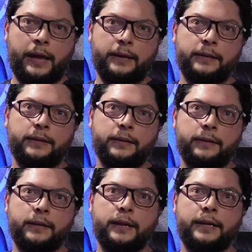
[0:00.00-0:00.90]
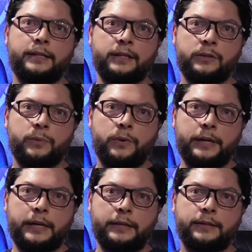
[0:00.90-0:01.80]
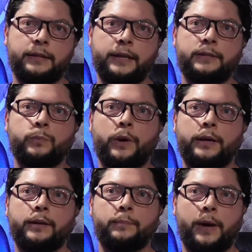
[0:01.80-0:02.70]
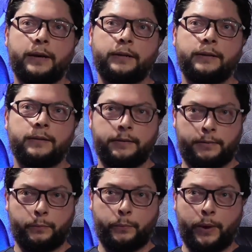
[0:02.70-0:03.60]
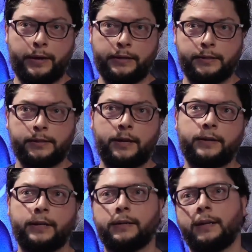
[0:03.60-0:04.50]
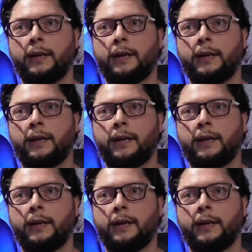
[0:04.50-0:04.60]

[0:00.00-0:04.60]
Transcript: in the 1920s, that's when it started